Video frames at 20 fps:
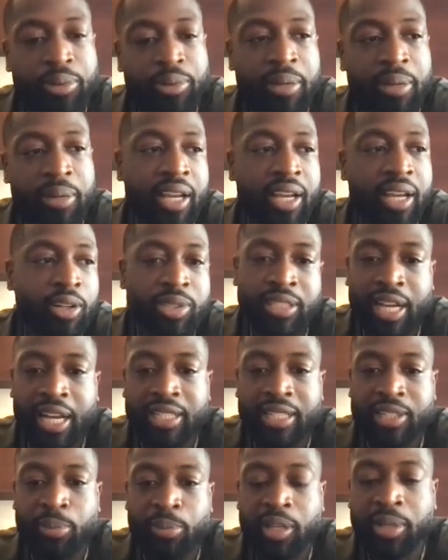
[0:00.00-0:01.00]
that was something
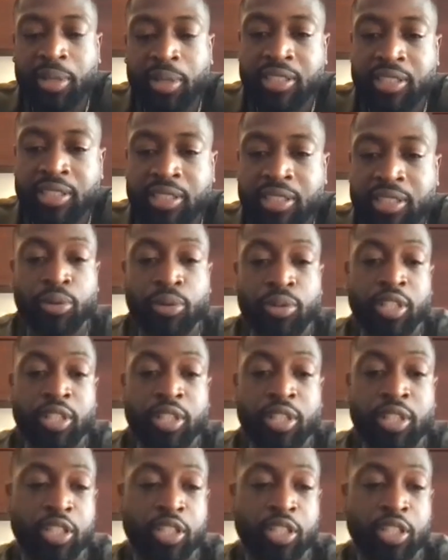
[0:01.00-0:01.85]
that, was enticing